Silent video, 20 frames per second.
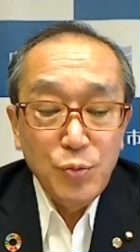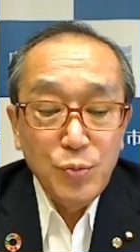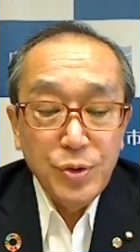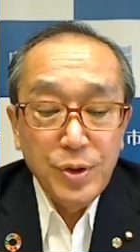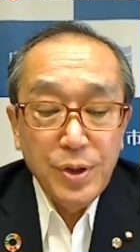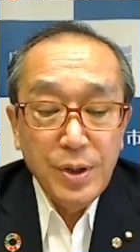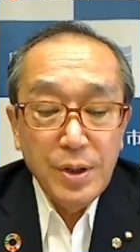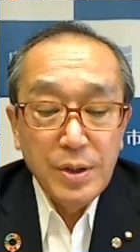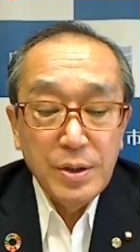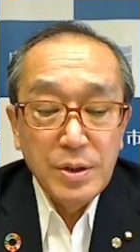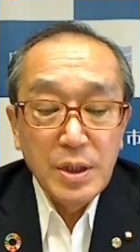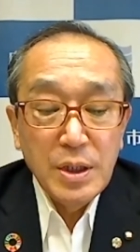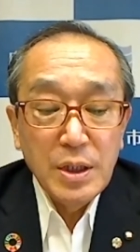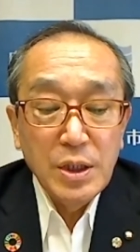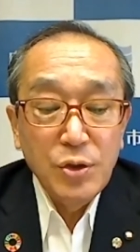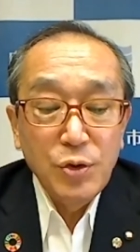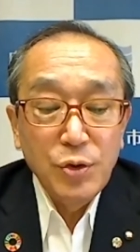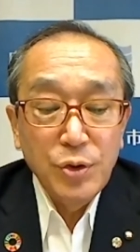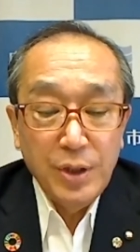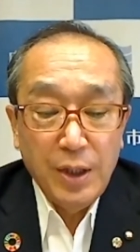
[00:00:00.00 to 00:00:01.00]
The
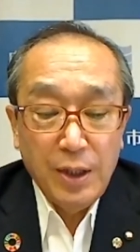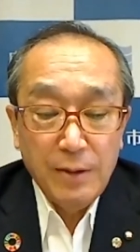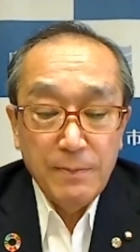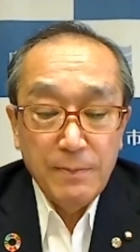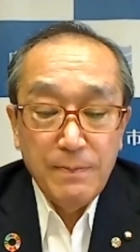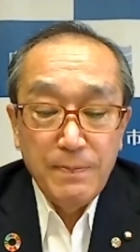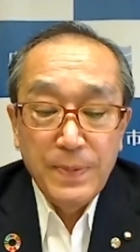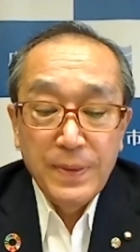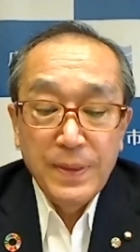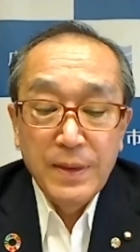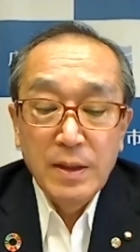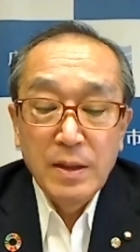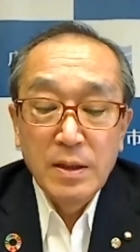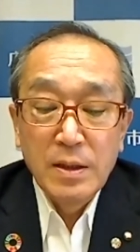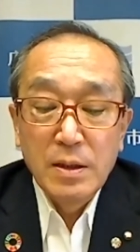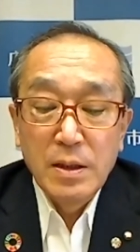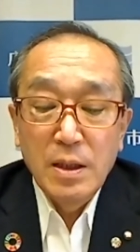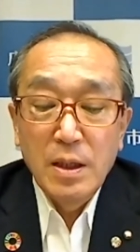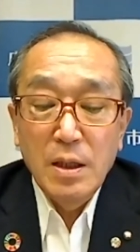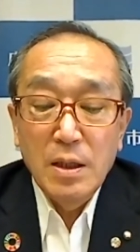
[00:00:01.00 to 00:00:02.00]
exposed trees are those
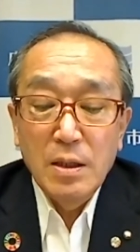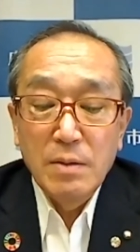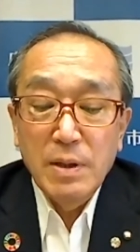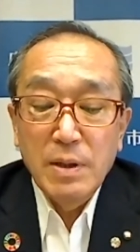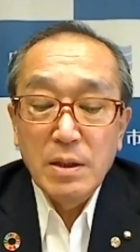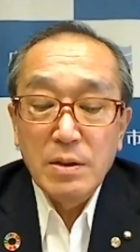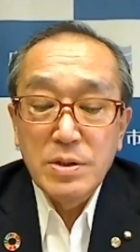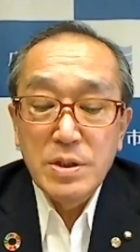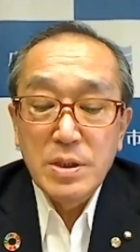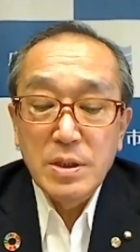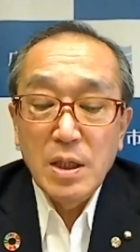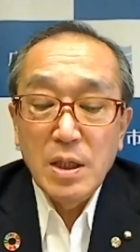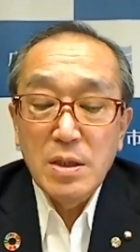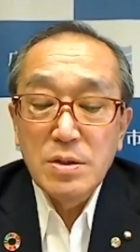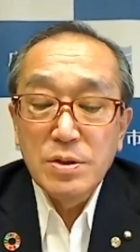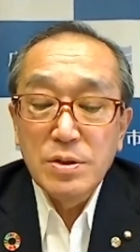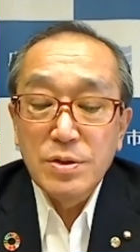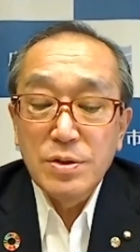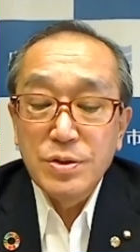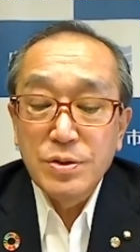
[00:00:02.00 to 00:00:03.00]
located within
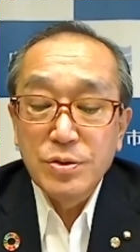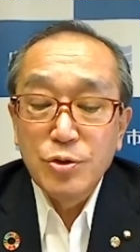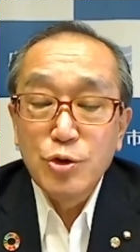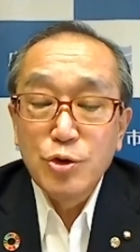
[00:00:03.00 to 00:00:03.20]
approximately a